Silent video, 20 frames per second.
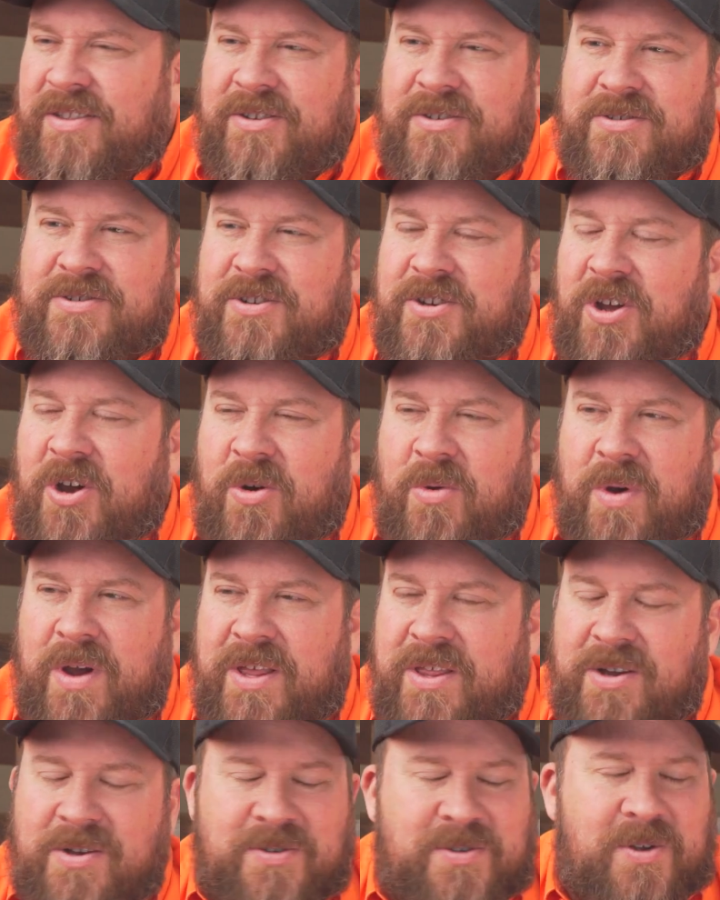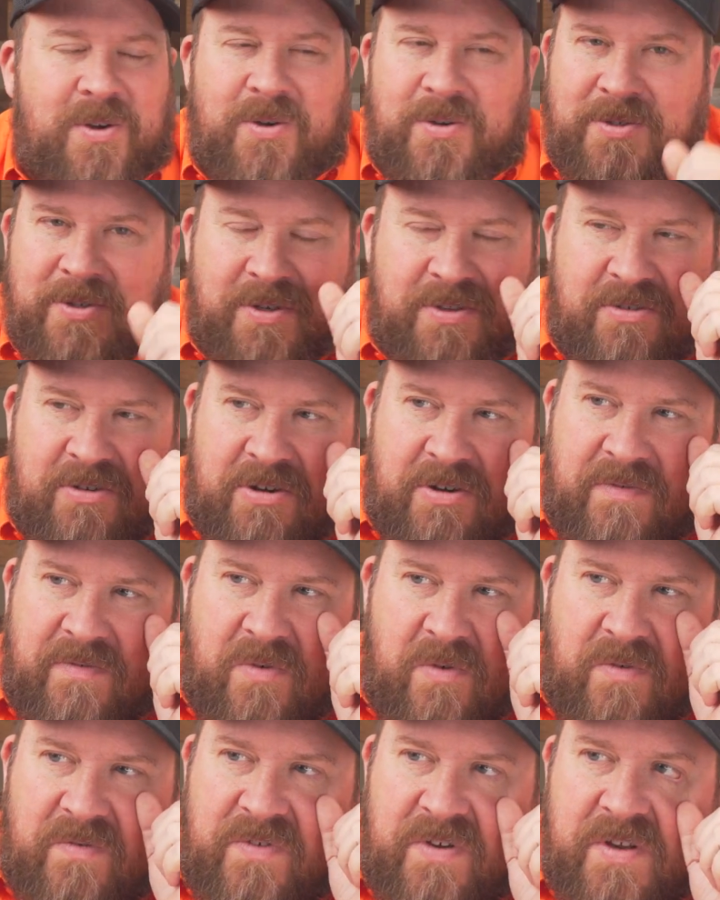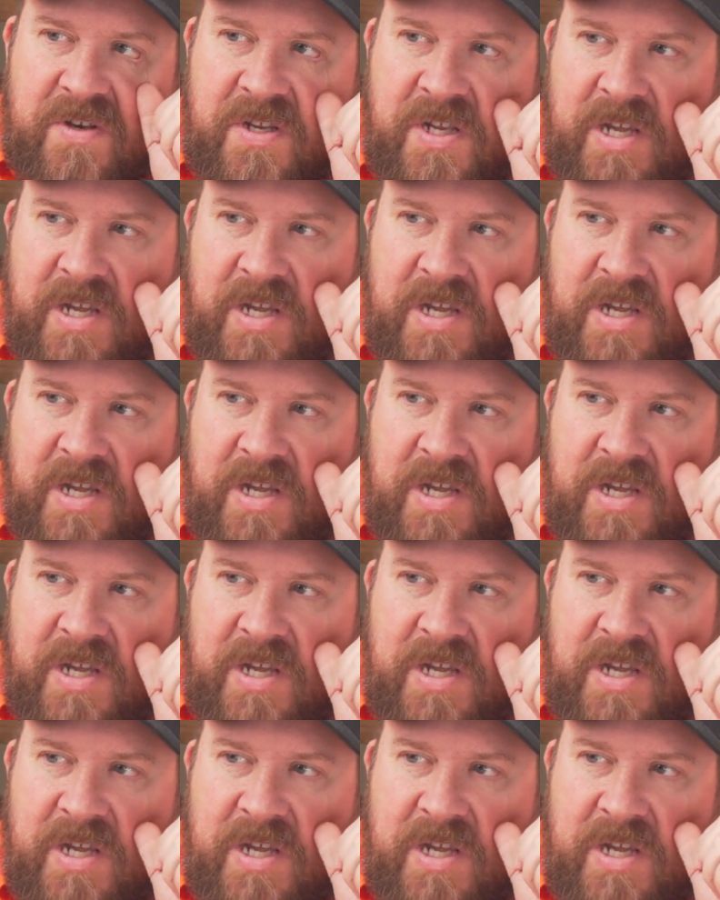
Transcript: There's no way those holes are 3 or 4 foot